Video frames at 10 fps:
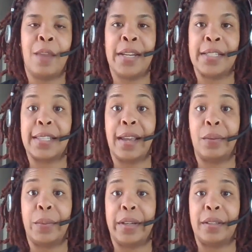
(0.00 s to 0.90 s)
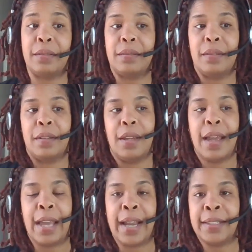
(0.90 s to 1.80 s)
Mina's like, well,
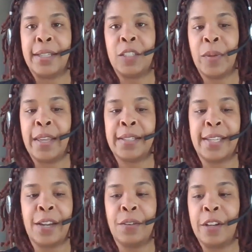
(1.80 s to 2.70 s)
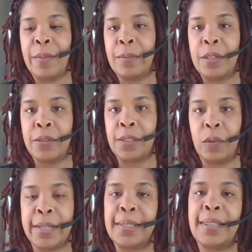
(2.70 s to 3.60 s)
I got touched by that terror and it made me do some
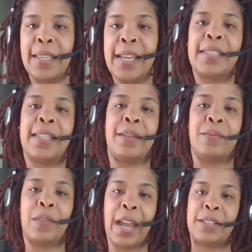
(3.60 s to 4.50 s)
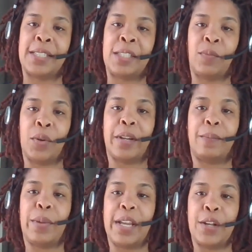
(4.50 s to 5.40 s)
crazy things. And I just feel
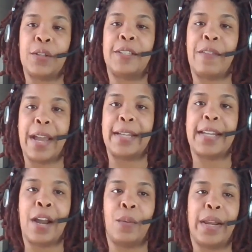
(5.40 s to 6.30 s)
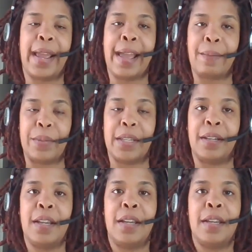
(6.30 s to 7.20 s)
compelled to find out what happened.
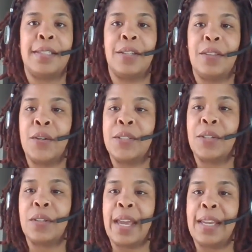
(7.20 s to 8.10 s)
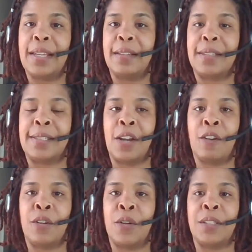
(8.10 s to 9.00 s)
So those are like the
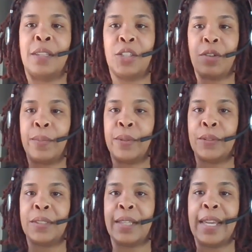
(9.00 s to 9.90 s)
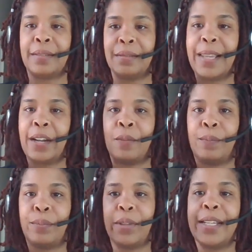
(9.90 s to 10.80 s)
sorrows and the troubles that like are
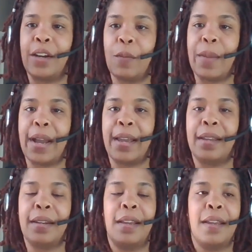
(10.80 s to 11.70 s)
plaguing her mind.